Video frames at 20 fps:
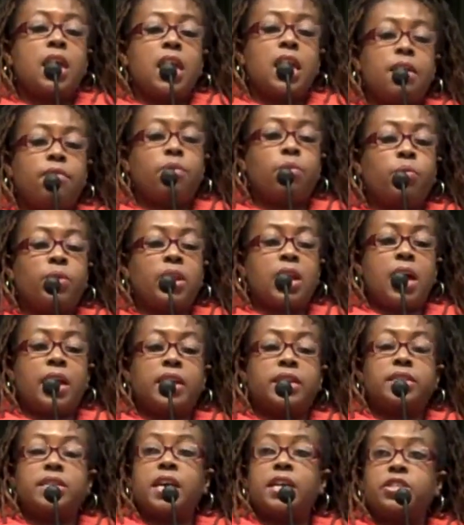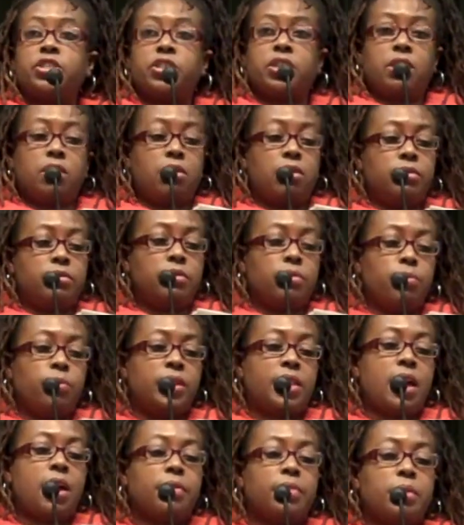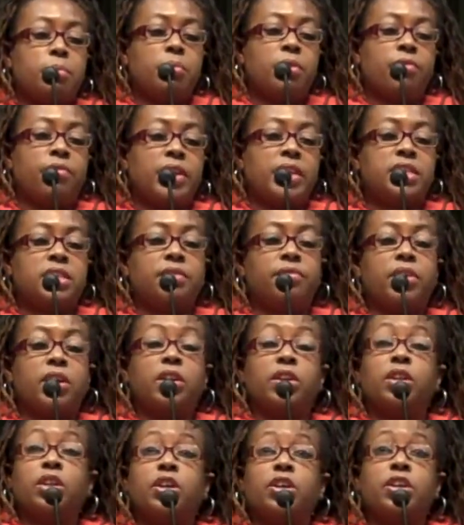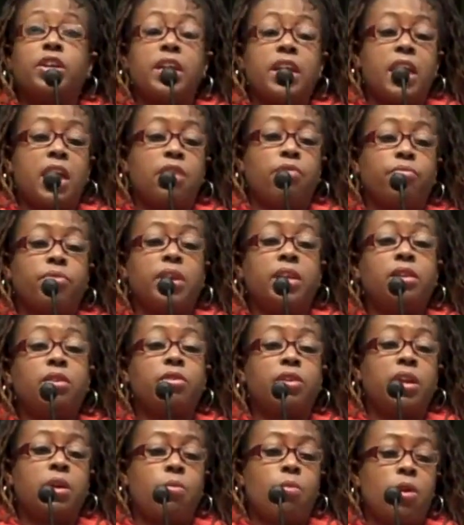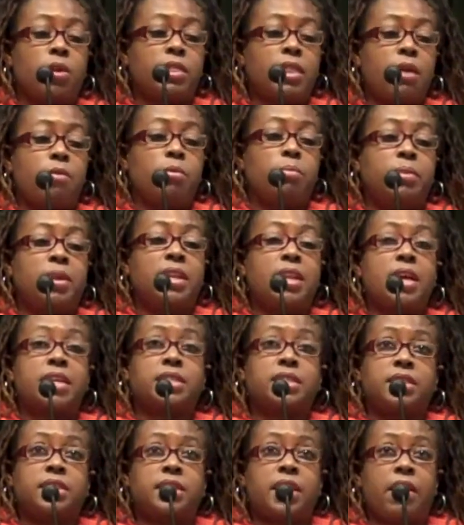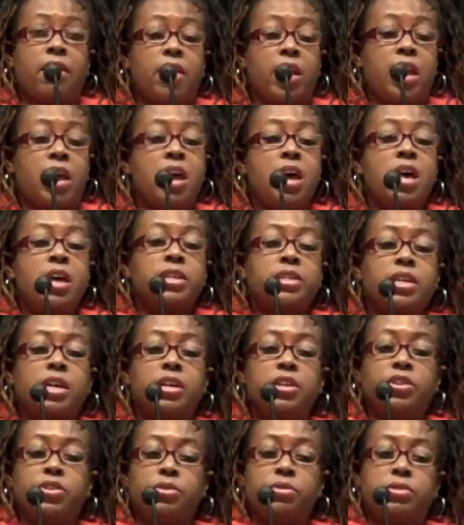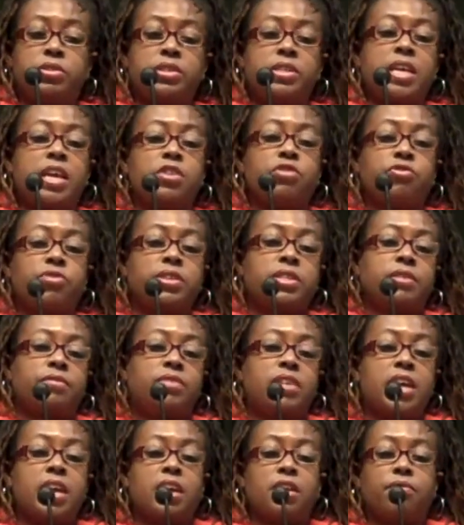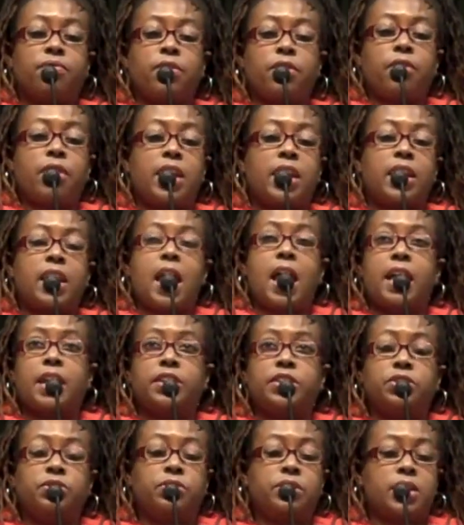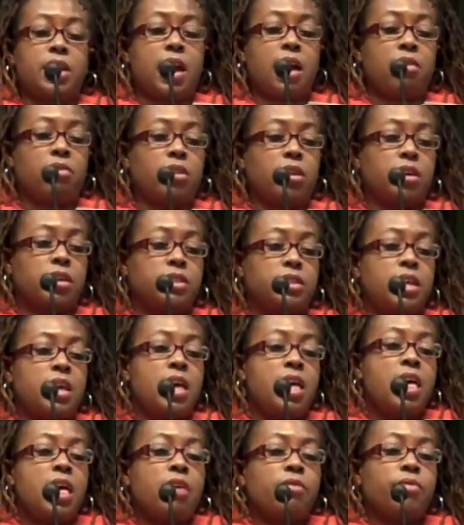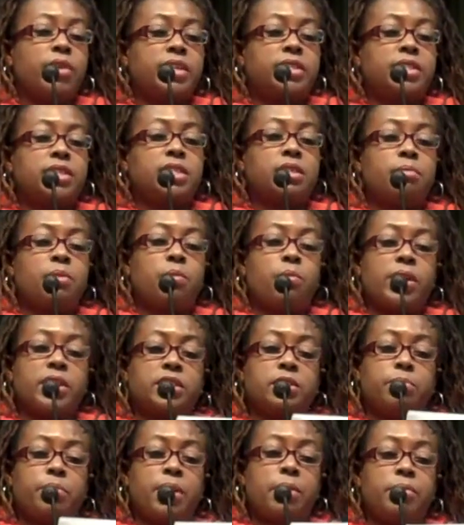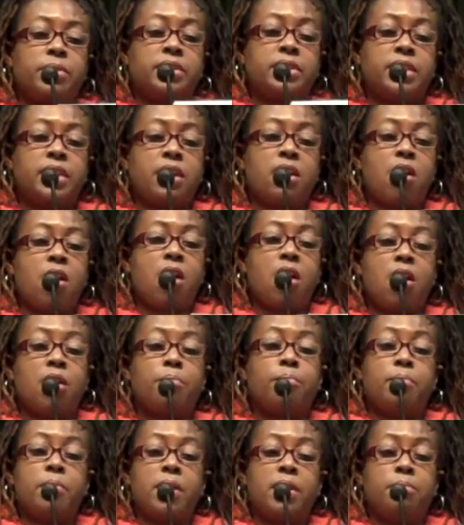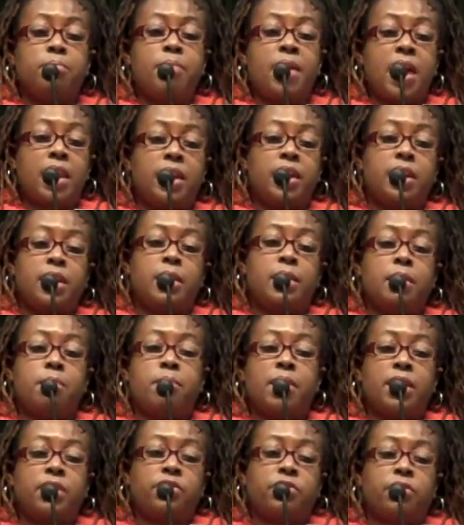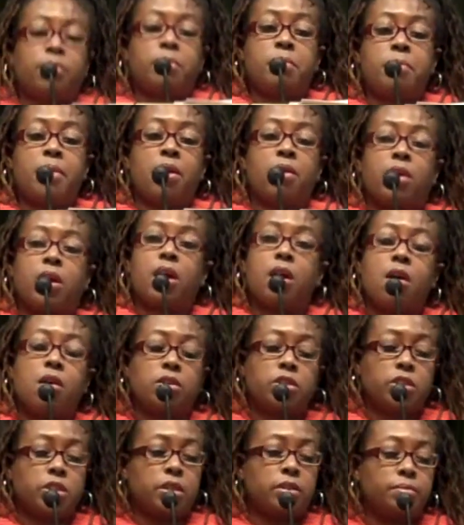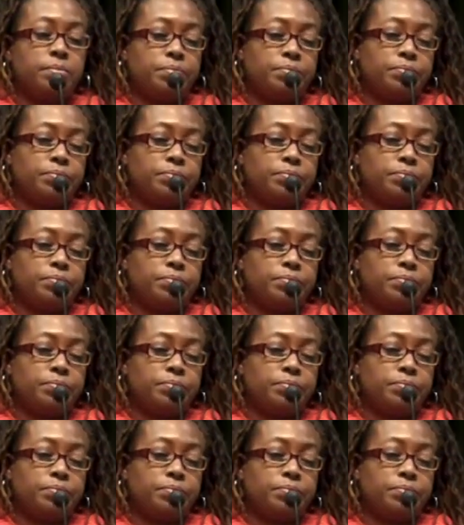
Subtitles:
Even when not intentional, without the pervasive unlearning and relearning work that would be necessary to undo centuries of taken-for-granted attitudes and outlooks, racism and white supremacy are embedded in the mainstream American culture.